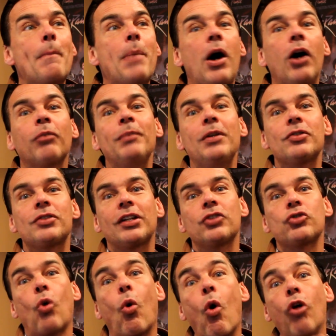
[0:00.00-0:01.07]
punk music
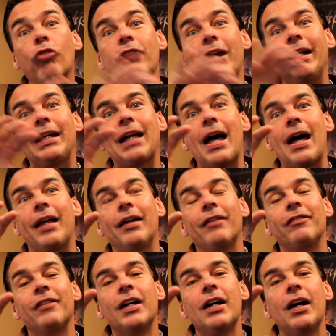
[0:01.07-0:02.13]
is already kind
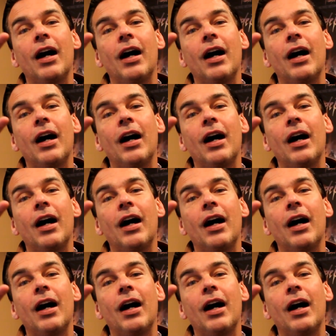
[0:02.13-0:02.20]
of